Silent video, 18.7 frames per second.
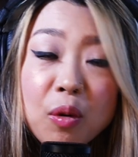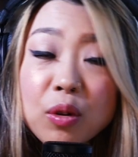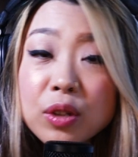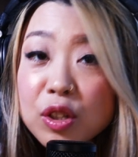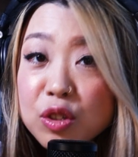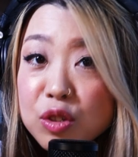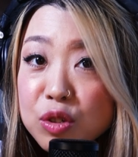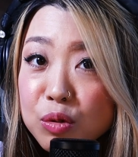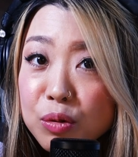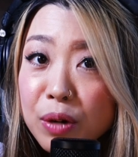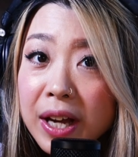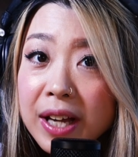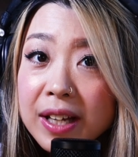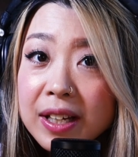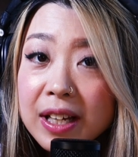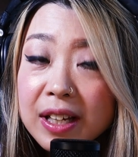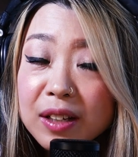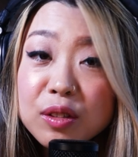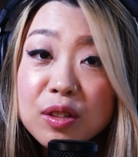for the
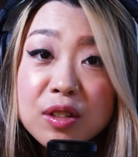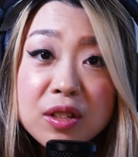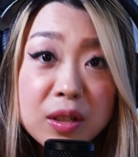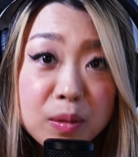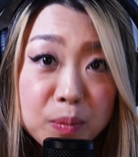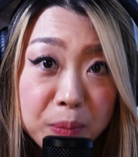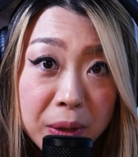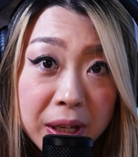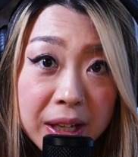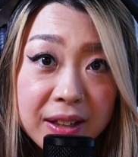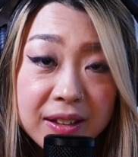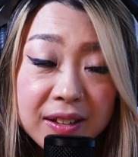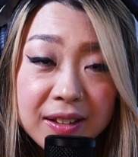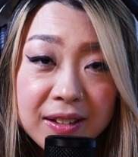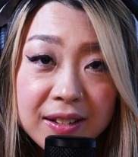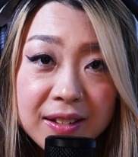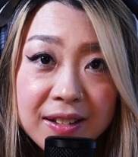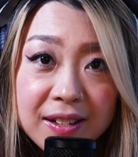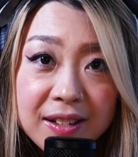training to
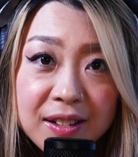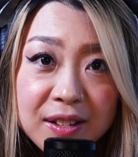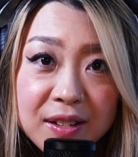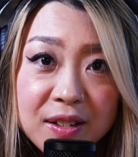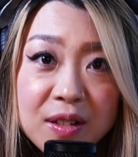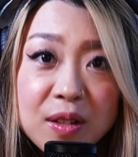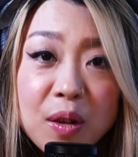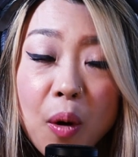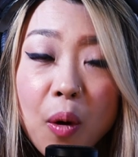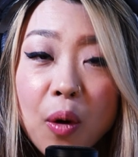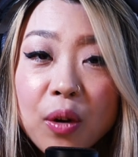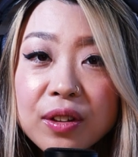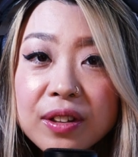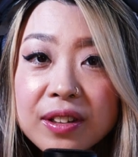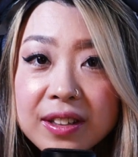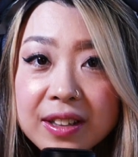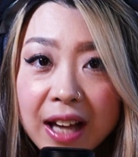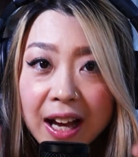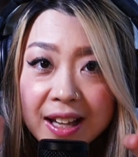speak. So
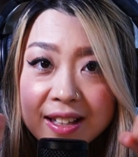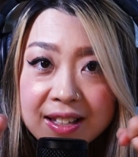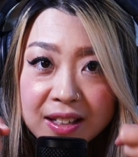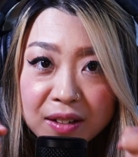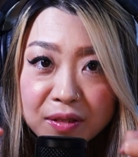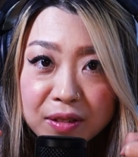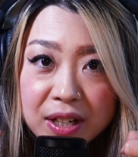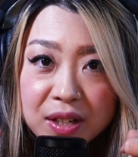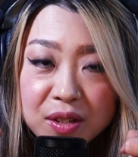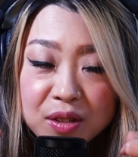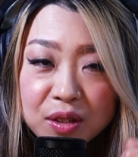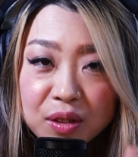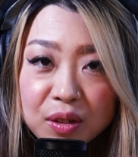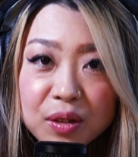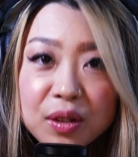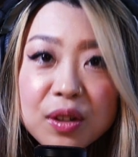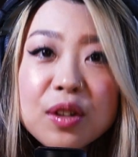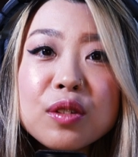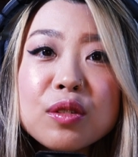that's the
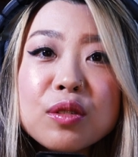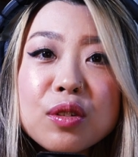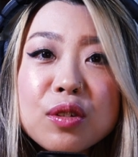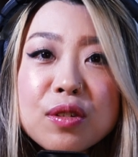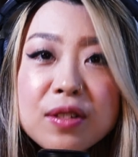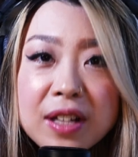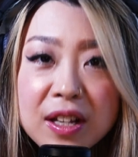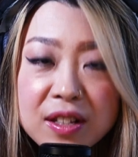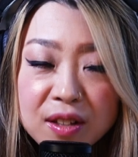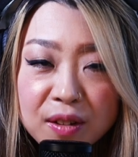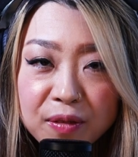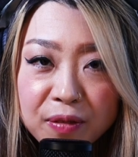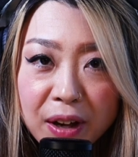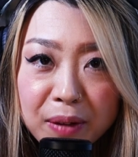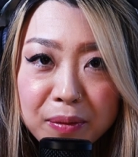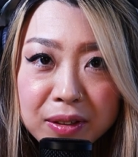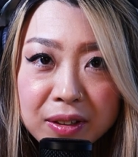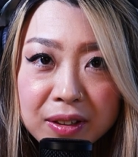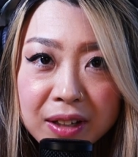reason
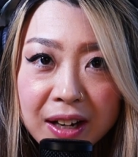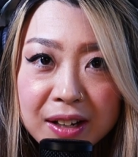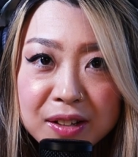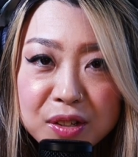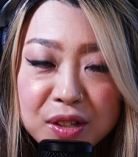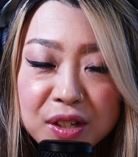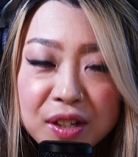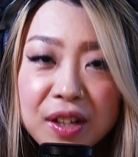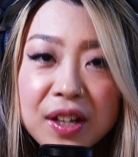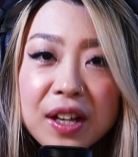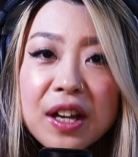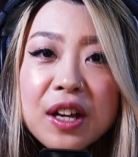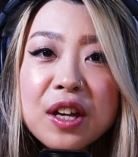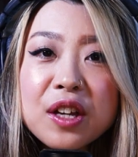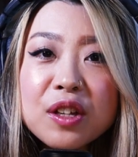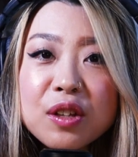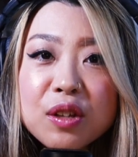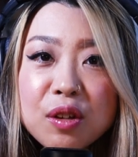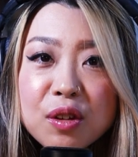2500 kanji,
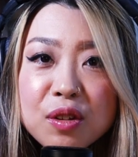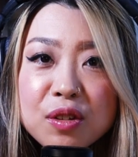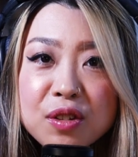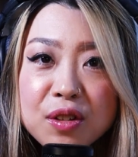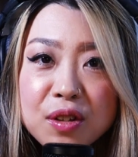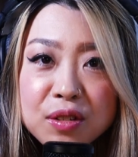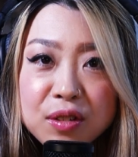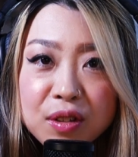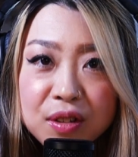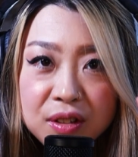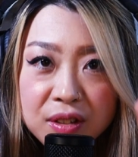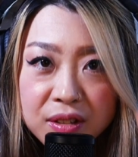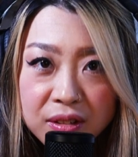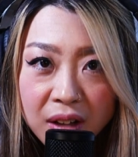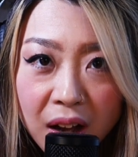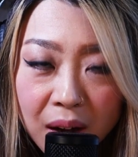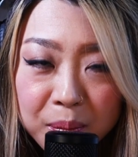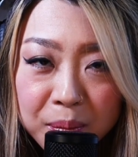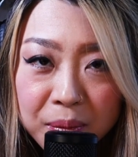you should
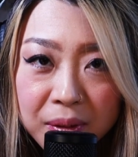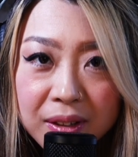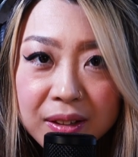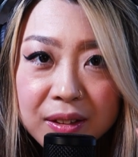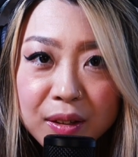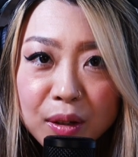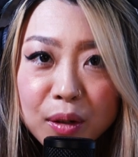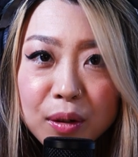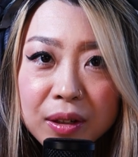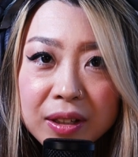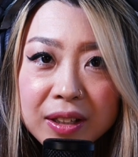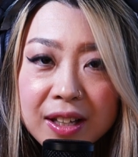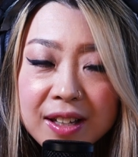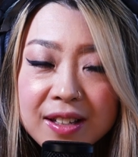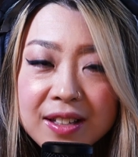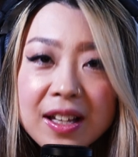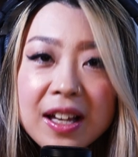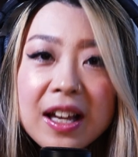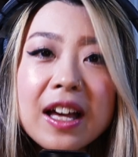stop doing
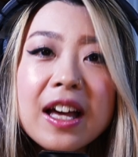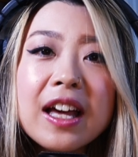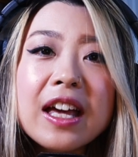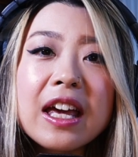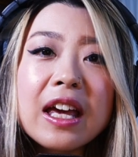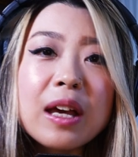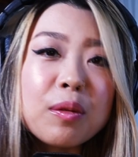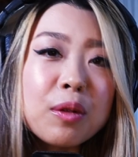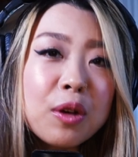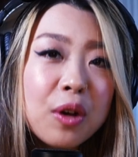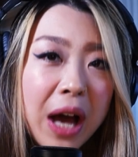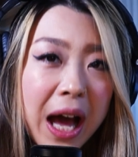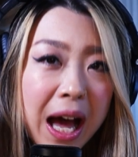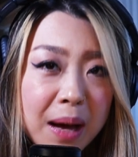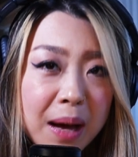this. If you